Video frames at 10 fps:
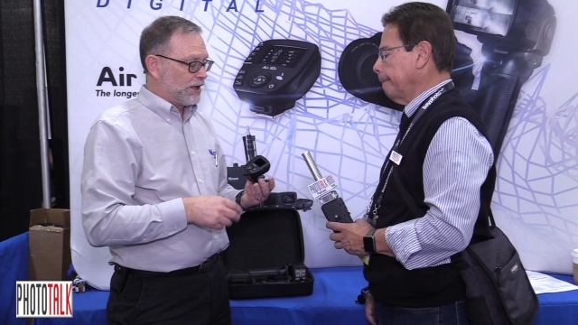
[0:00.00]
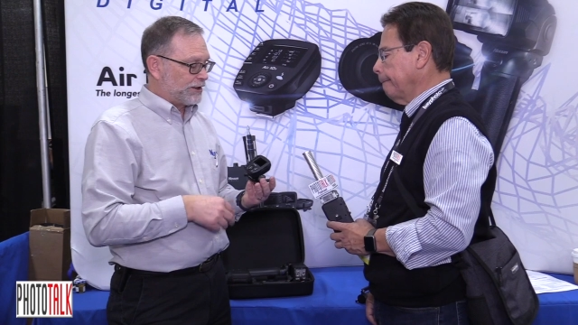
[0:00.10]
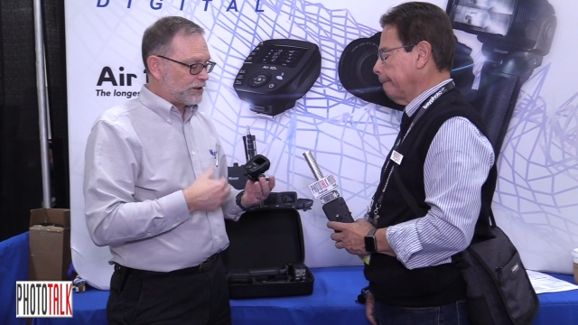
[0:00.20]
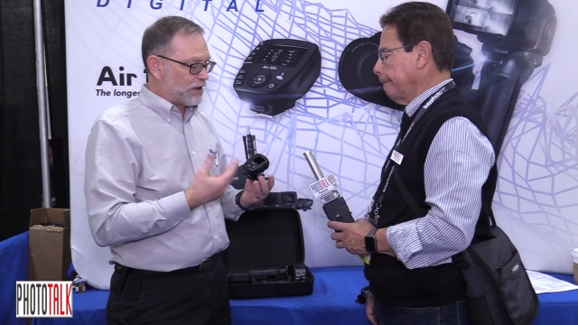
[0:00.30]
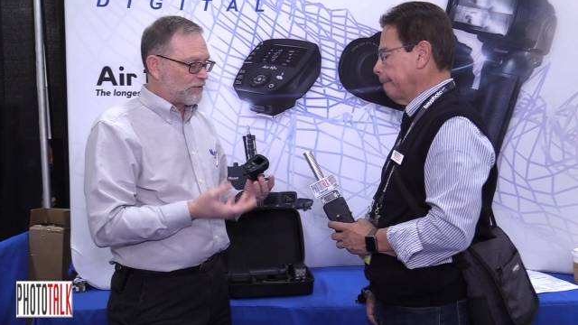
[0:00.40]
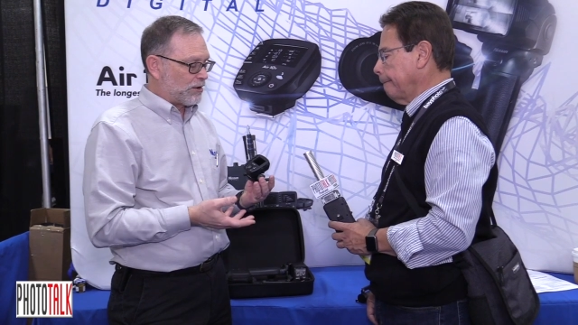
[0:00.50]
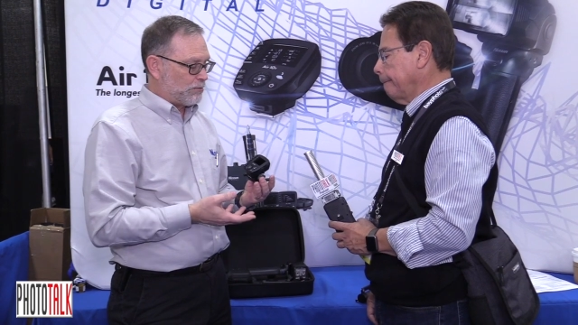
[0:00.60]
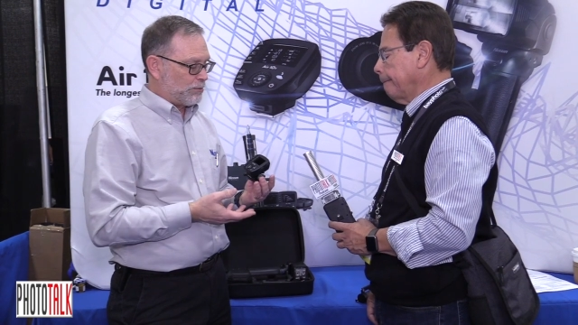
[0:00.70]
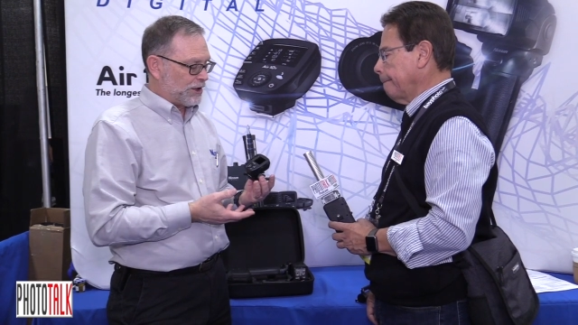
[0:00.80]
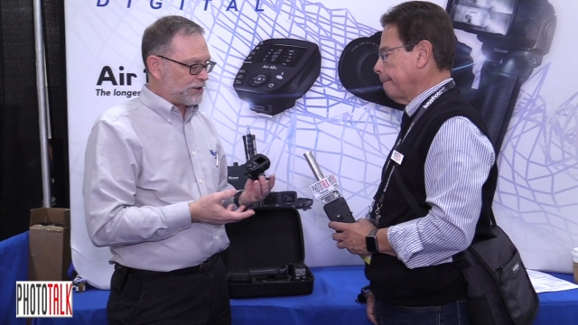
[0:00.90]
Speaker 1: Uh, it does have a,
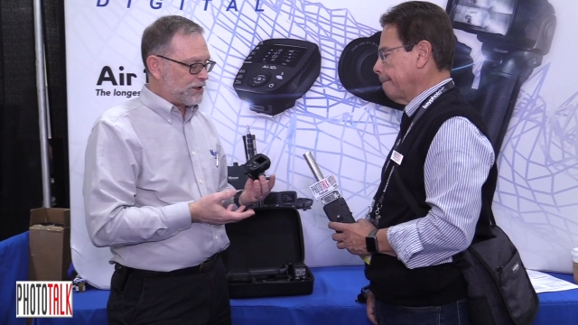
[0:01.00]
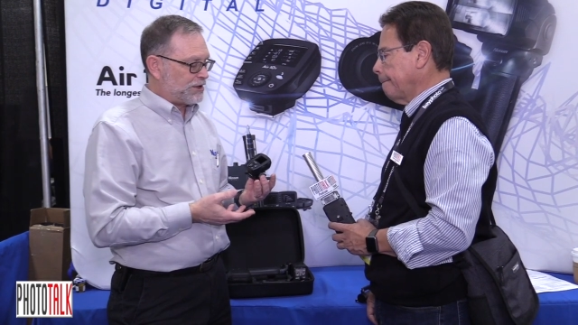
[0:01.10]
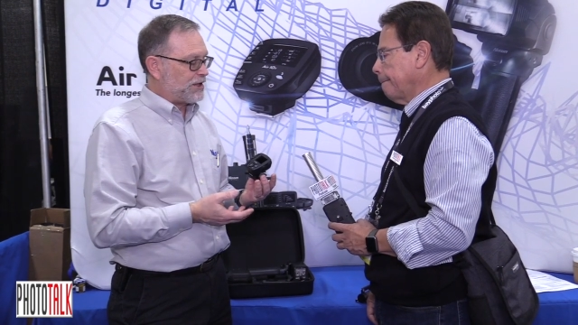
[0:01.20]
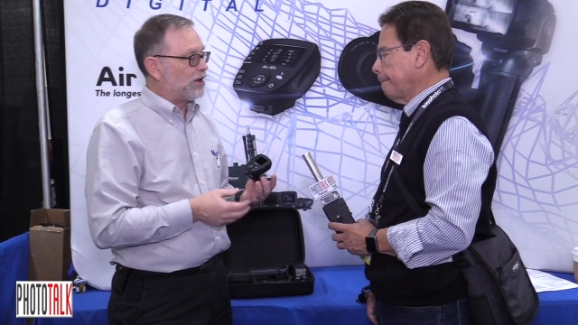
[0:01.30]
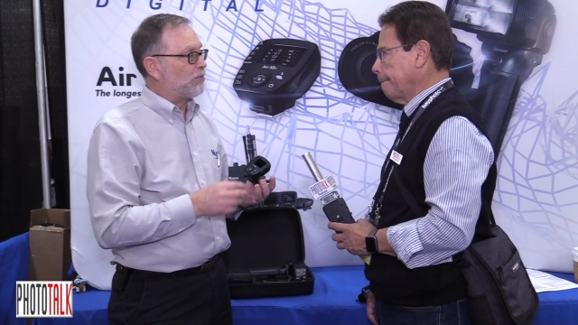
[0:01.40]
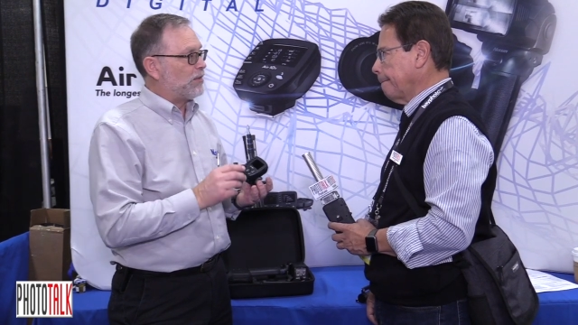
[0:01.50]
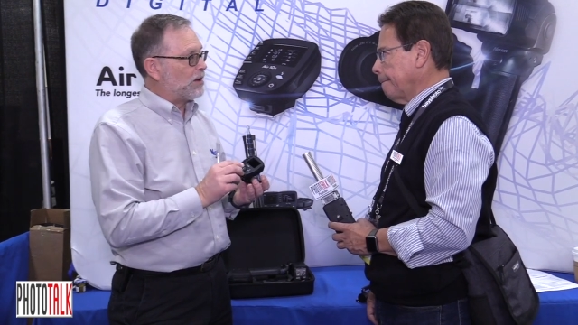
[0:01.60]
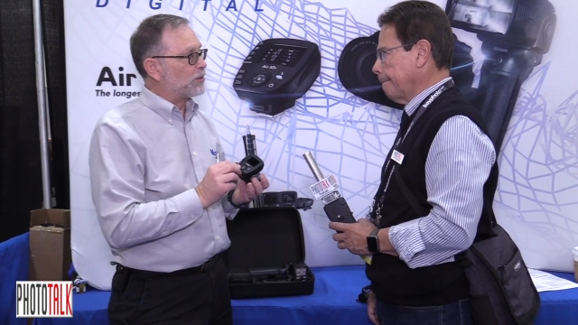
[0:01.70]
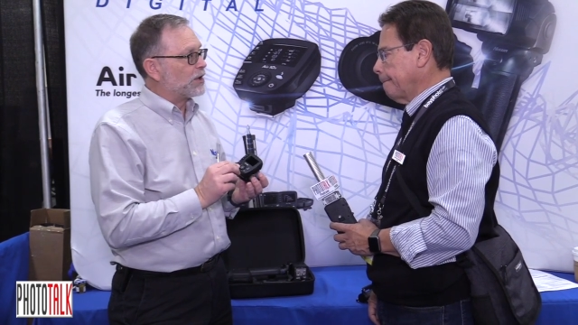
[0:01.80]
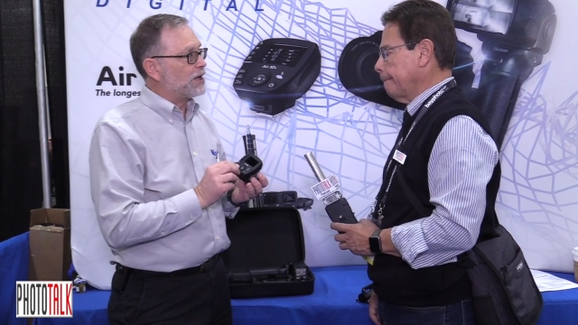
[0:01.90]
a TTL
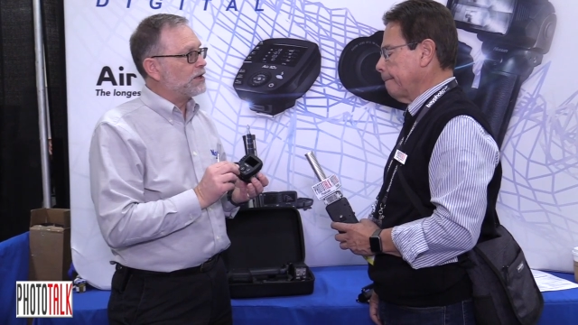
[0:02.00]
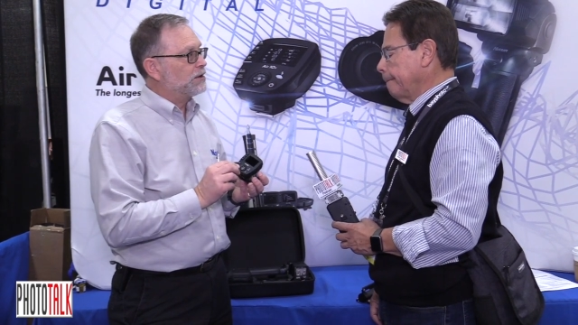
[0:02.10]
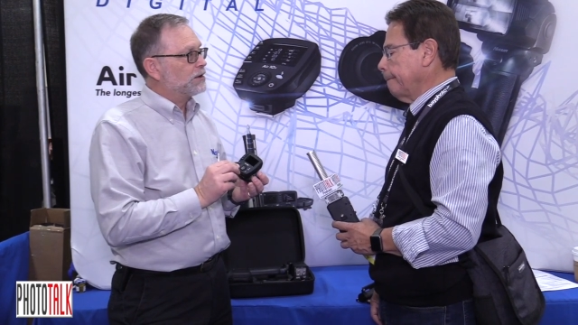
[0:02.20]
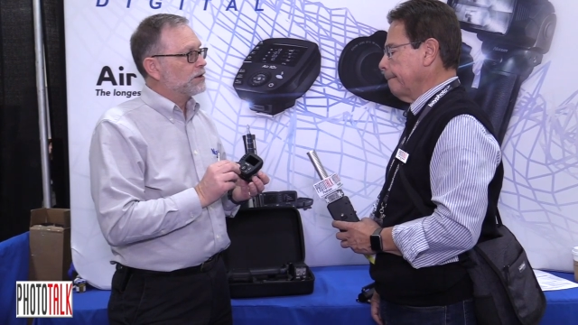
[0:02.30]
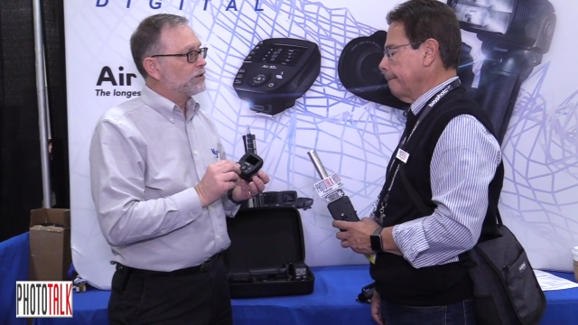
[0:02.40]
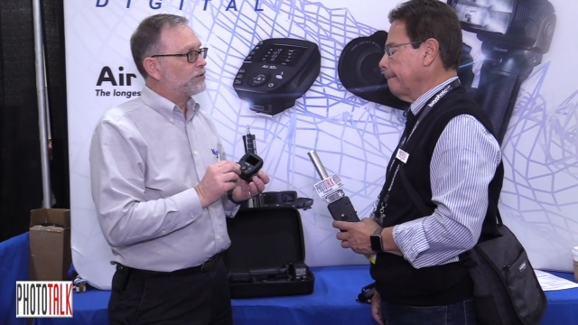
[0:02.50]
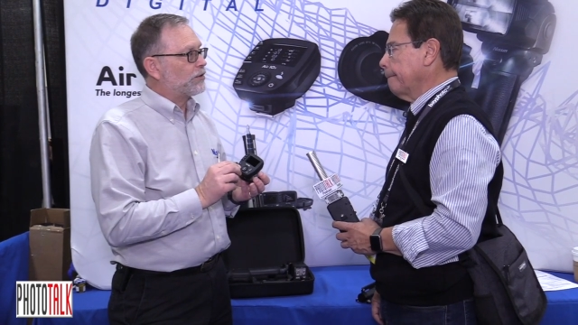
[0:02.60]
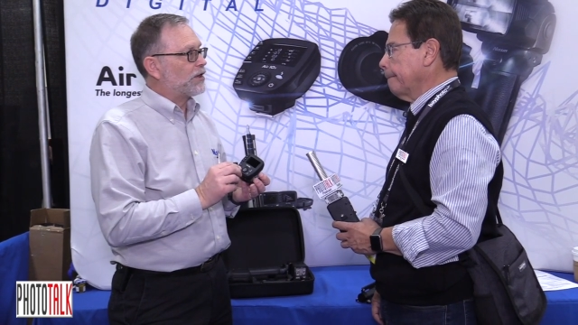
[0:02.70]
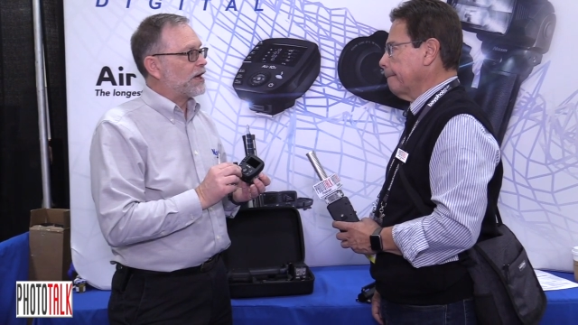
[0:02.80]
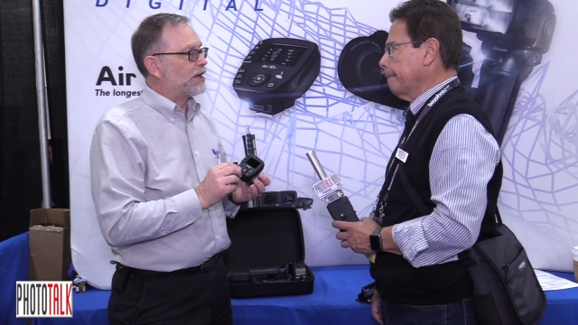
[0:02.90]
memory
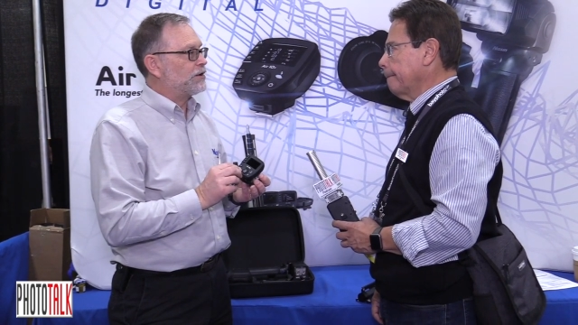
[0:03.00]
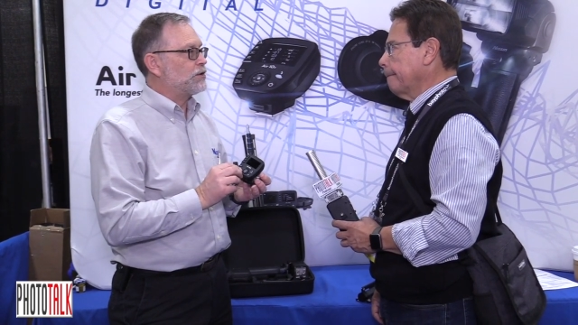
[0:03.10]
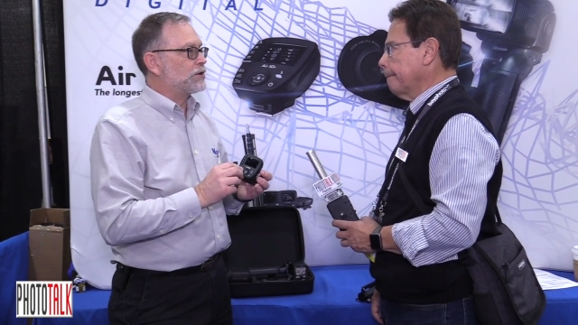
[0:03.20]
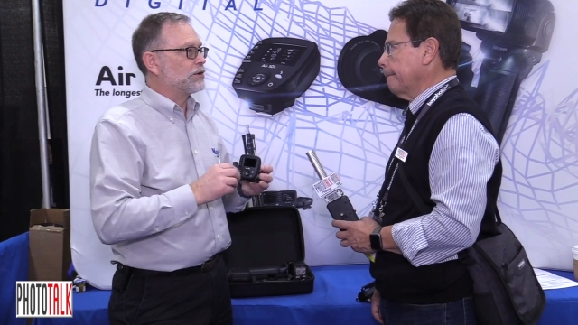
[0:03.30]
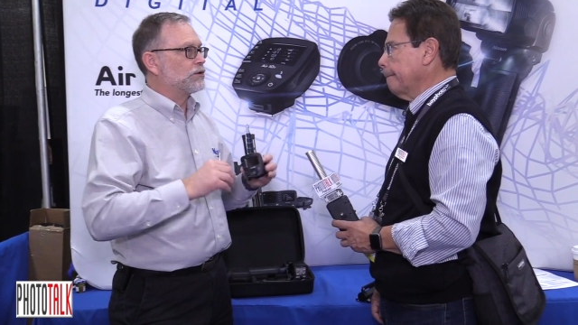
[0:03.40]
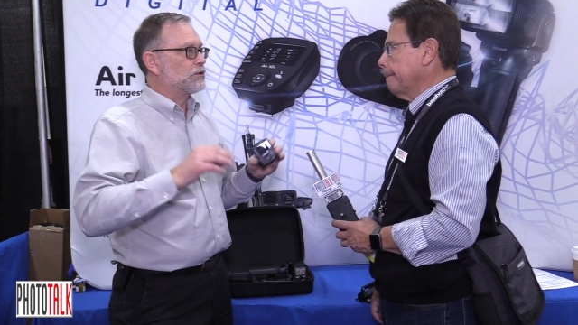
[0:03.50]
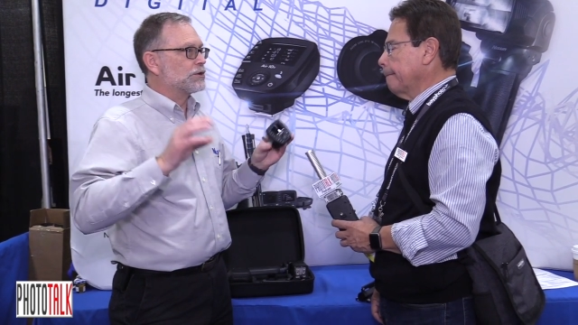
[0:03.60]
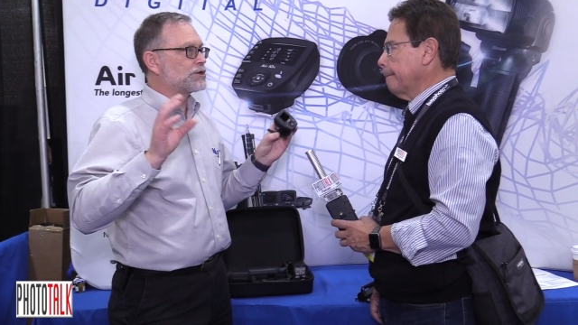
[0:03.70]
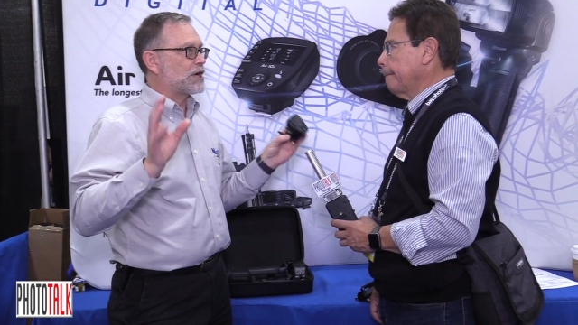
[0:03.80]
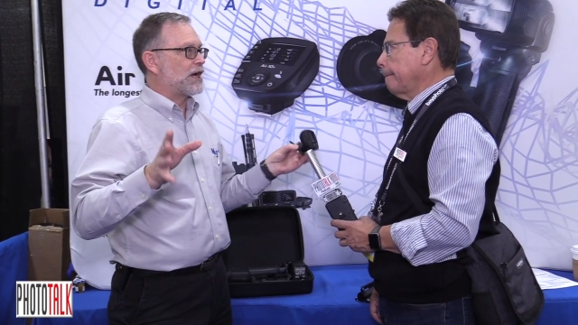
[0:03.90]
so that you can do
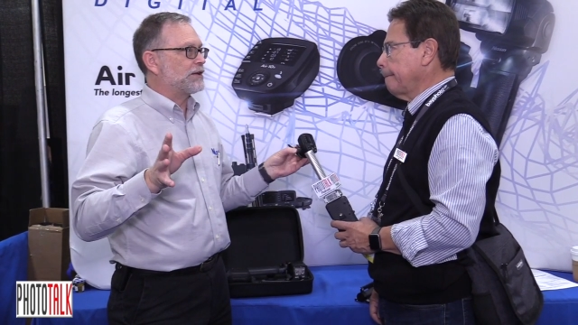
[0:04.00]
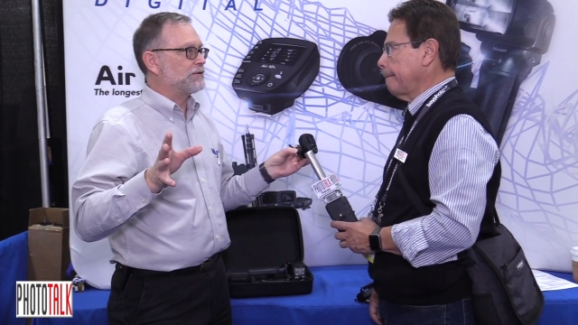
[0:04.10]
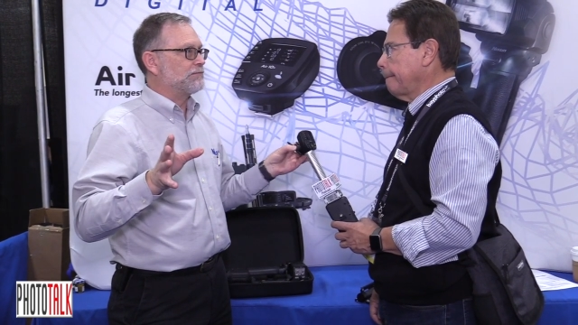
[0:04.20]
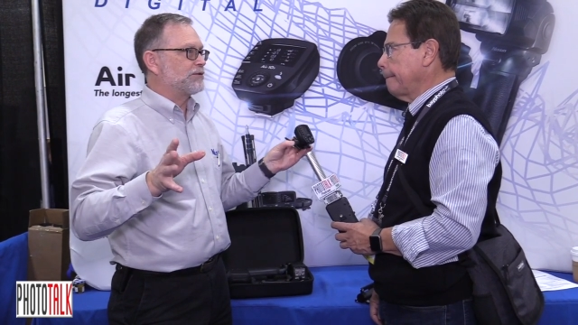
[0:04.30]
a shot,